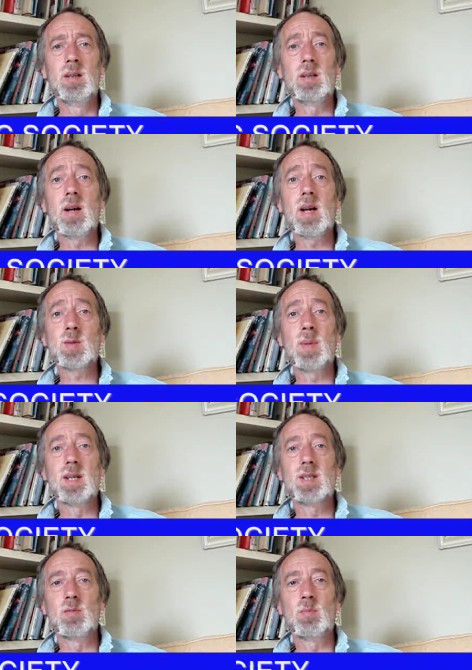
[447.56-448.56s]
There are
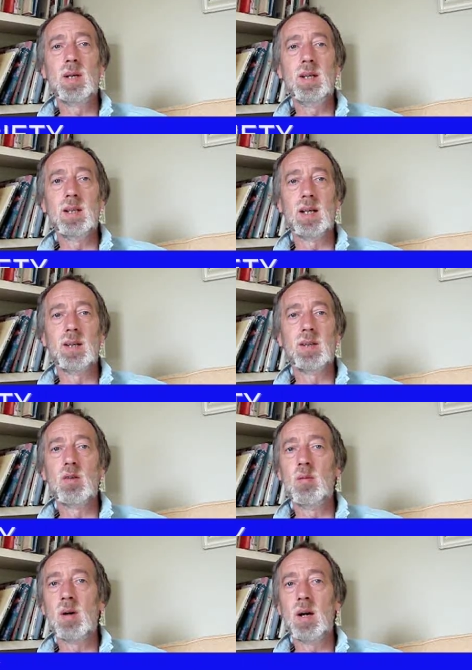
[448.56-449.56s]
aspects of PDA that
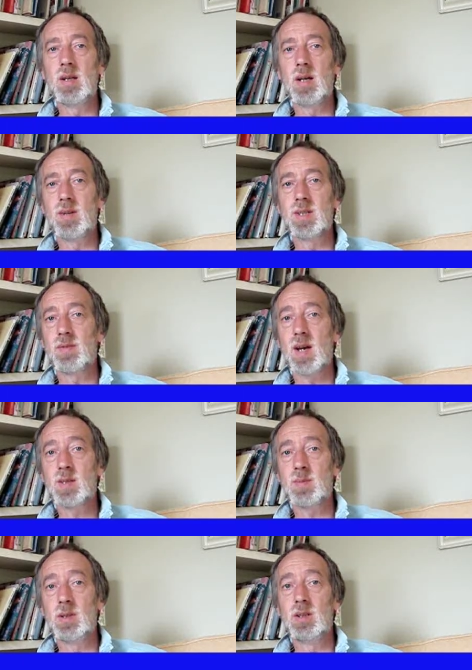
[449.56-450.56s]
remind others of
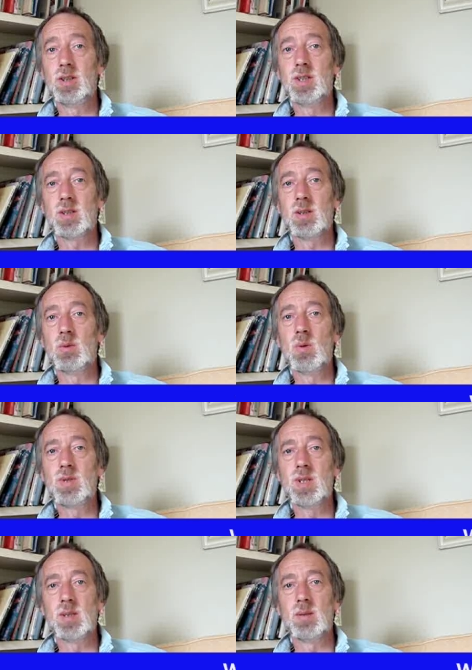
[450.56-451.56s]
Asperger's or
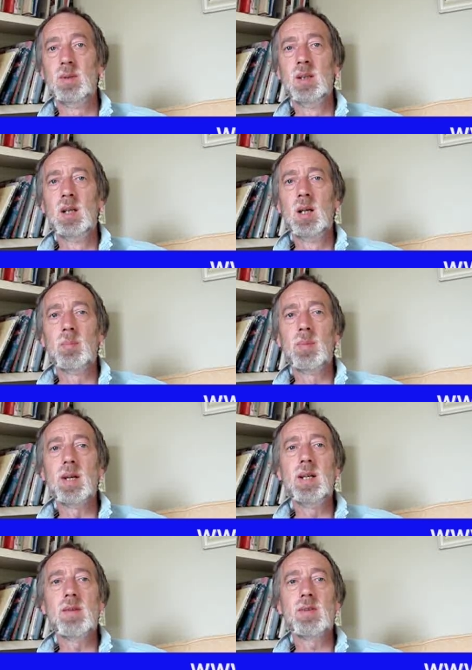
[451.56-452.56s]
autism, but
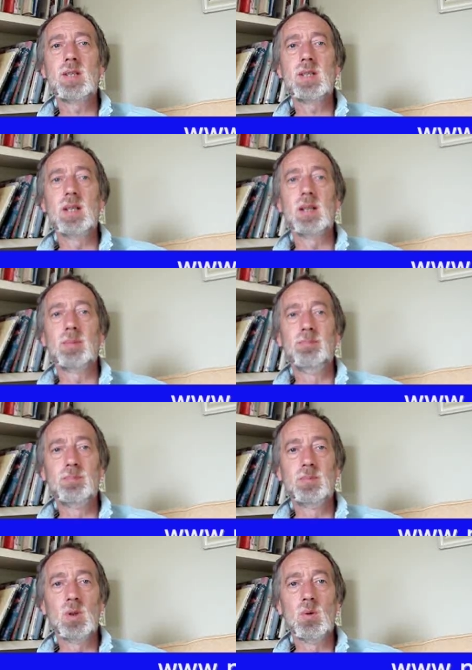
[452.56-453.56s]
they never tick
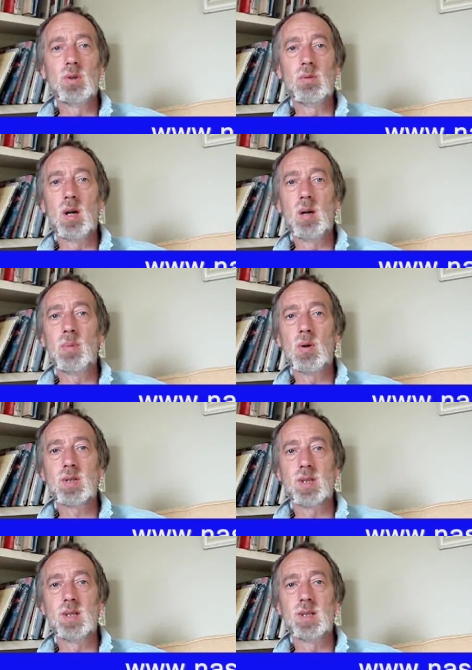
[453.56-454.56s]
all the right
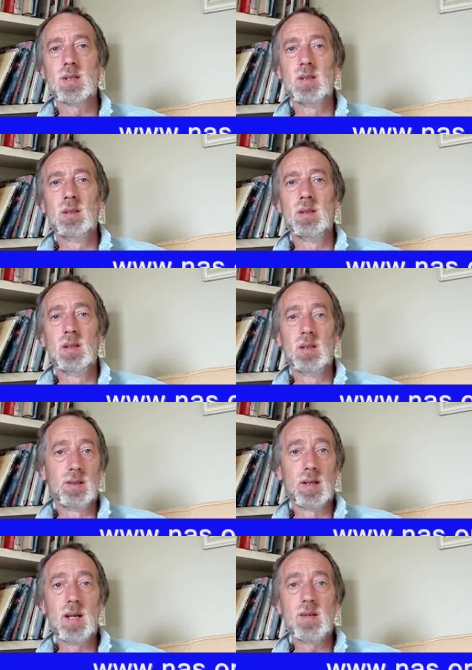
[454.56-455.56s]
boxes.
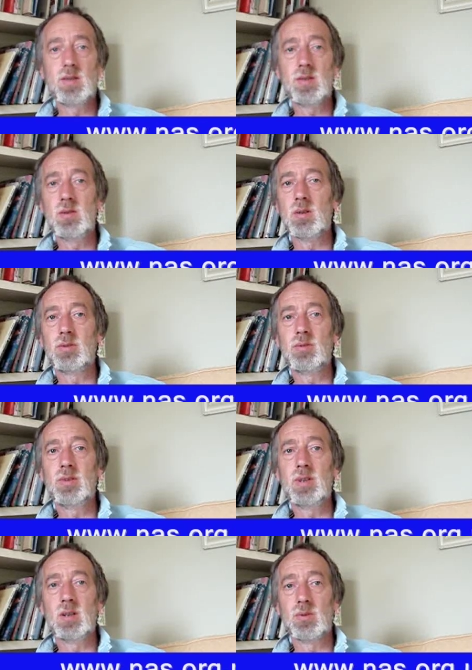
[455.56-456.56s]
They either do not
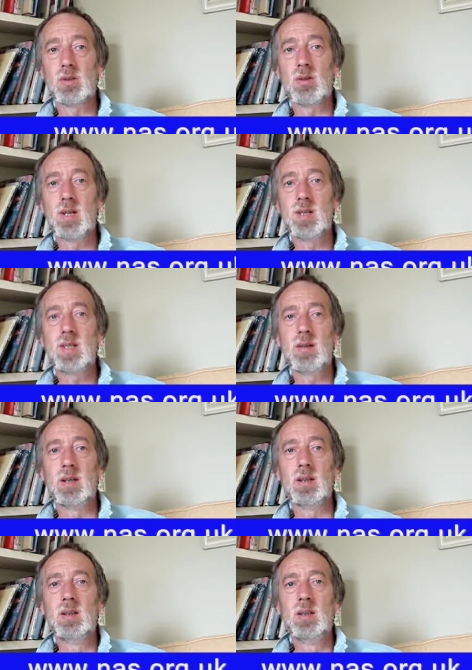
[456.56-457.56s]
fulfill all the
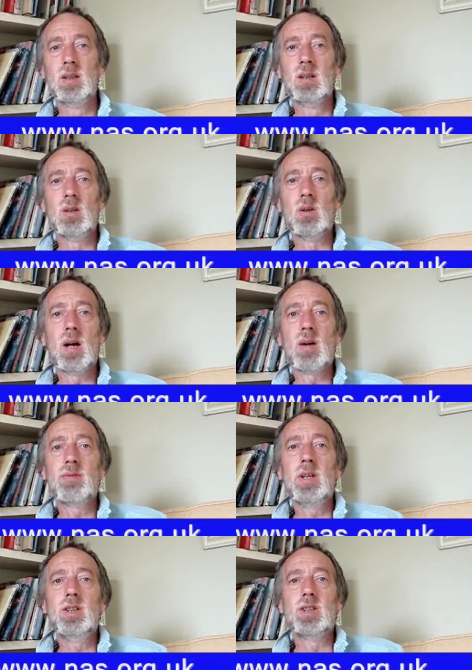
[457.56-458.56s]
criteria or have
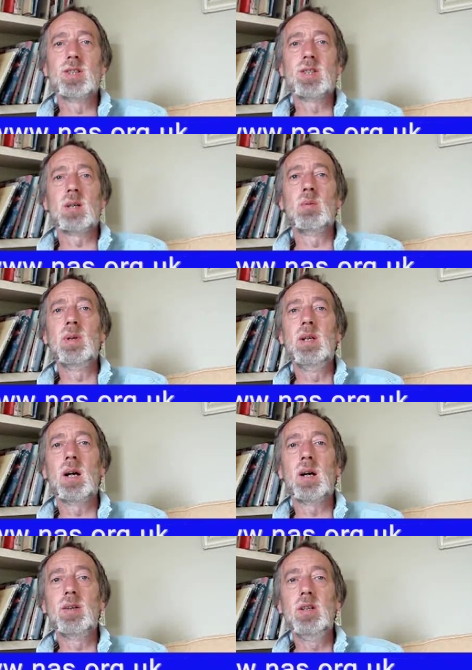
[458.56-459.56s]
features that would be
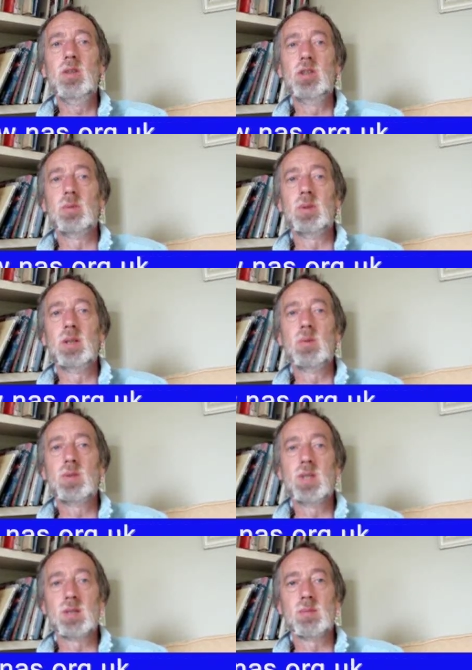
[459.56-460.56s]
unusual in
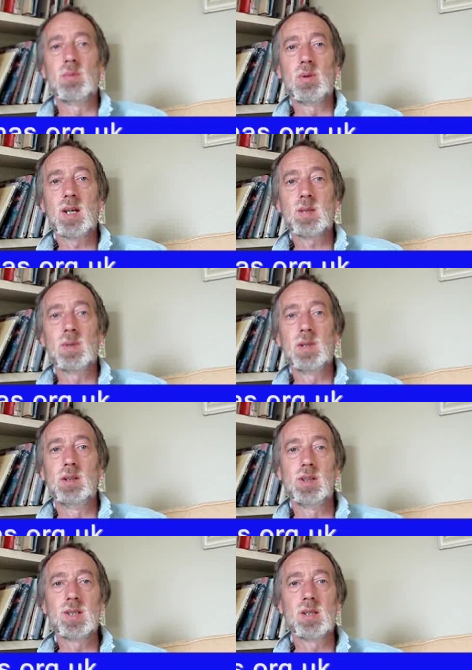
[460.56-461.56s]
autism or
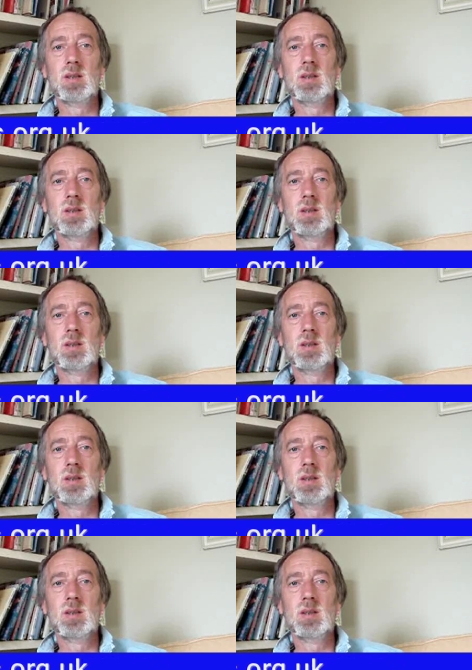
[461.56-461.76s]
Asperger's.